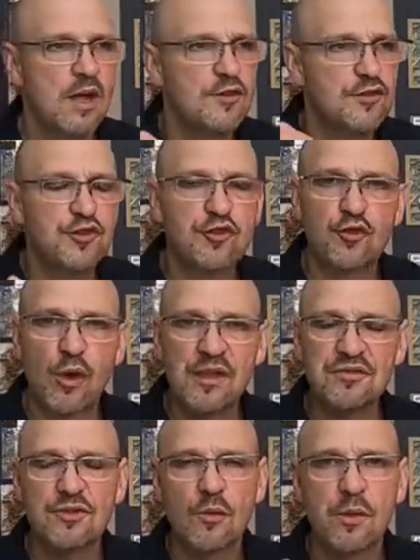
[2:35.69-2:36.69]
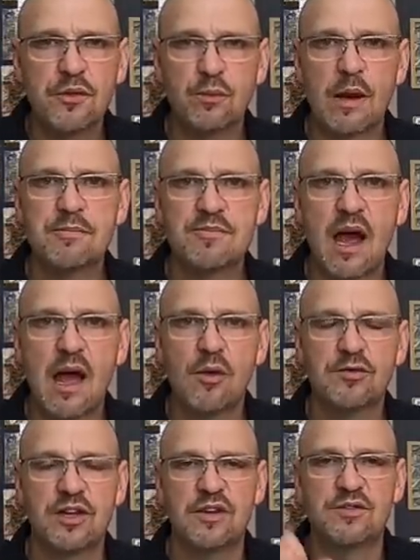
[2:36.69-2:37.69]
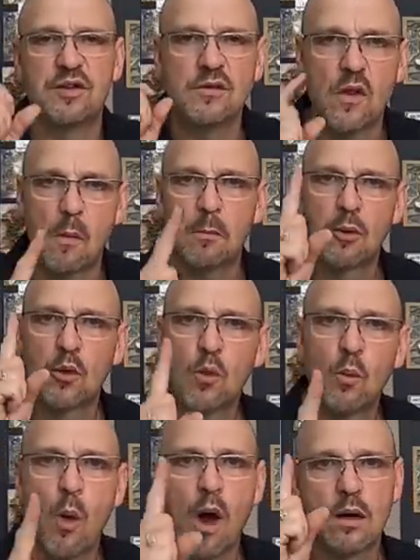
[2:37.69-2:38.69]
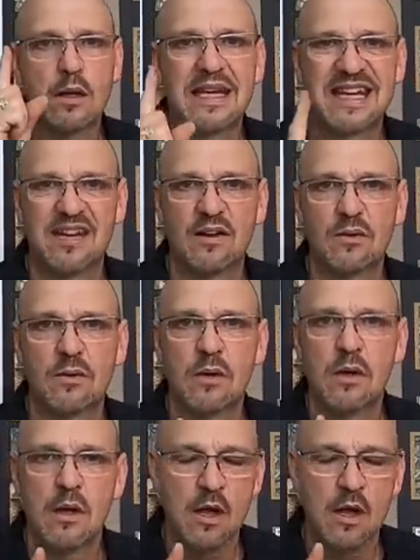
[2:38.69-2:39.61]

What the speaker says: Stress with reptiles is the number one killer.